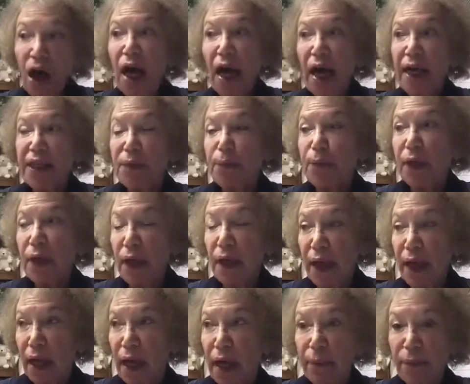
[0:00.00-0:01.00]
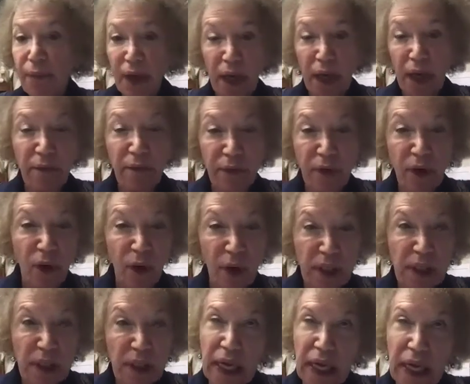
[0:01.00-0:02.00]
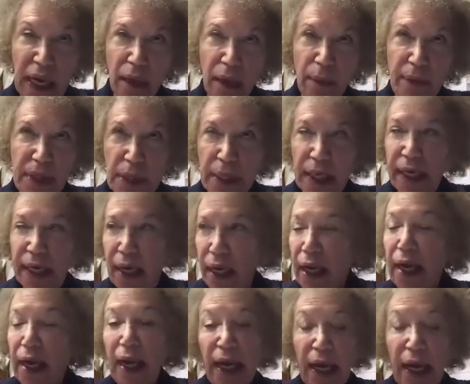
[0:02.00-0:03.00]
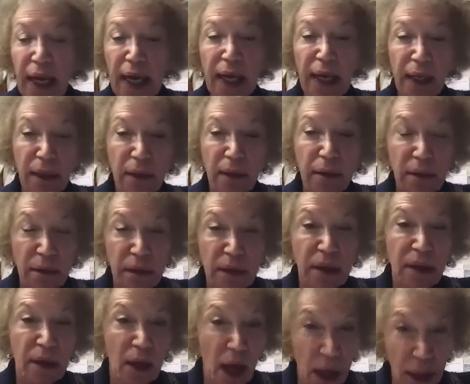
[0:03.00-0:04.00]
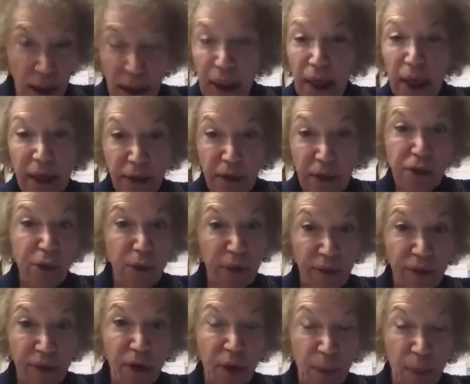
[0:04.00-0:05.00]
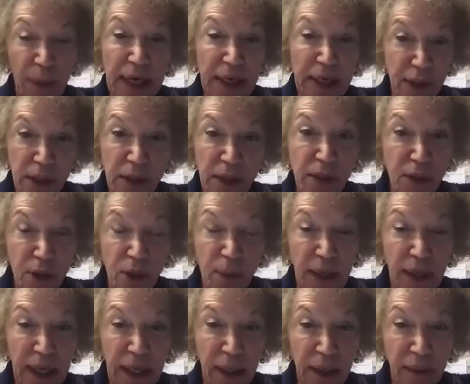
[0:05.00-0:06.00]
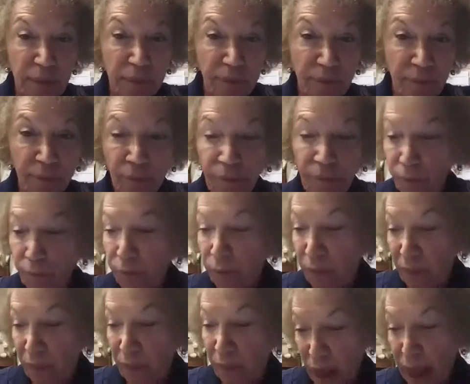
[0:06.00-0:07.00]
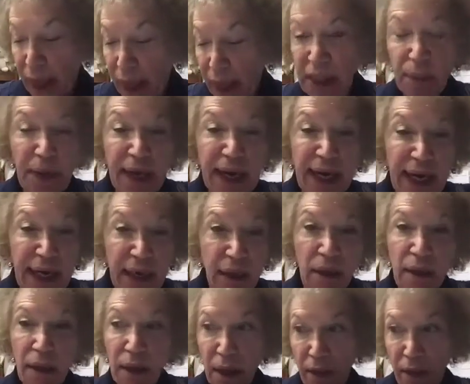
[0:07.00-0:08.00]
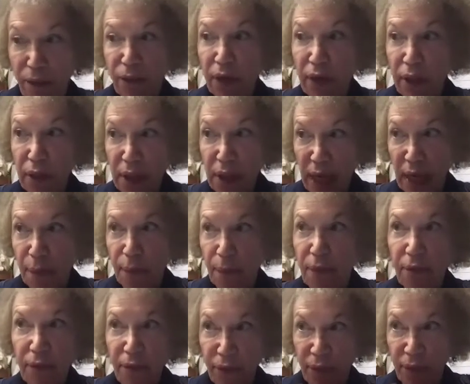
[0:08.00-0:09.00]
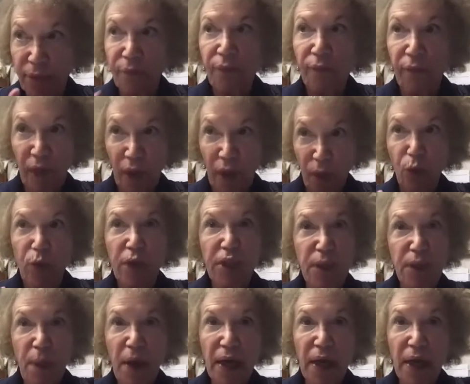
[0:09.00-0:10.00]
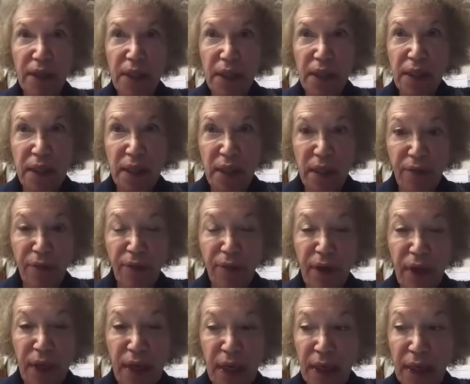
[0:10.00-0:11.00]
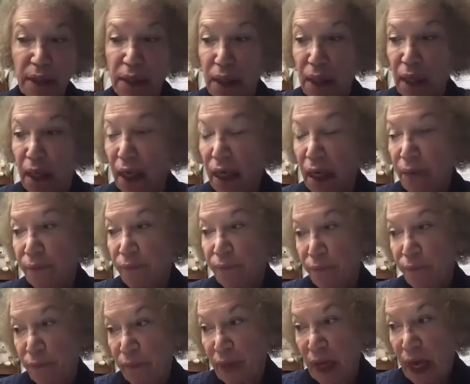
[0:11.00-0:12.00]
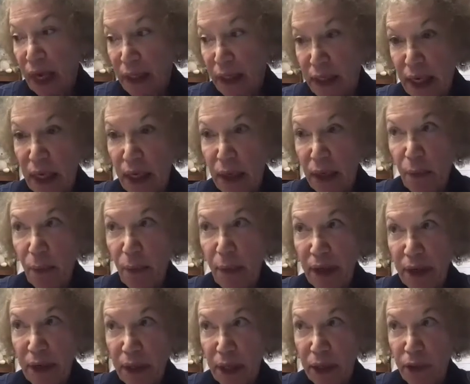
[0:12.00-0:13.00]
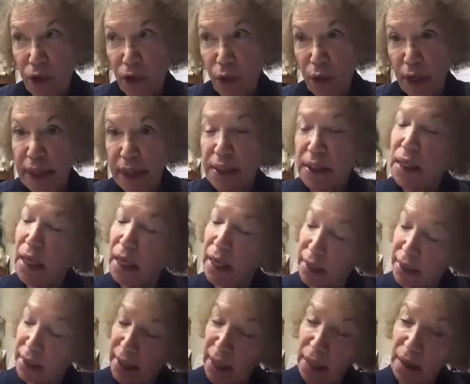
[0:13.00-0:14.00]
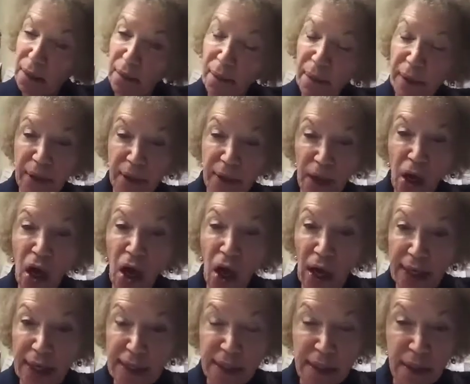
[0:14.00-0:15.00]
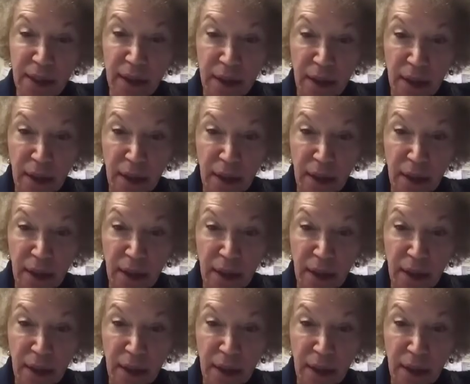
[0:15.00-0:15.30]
hospital, I'm kind of known as the cannabis lady, and all the doctors refer the patients to me. Mm-hmm. I explain the different type of responses to different things. I tell them about Dr. Reese. I tell them about the cost.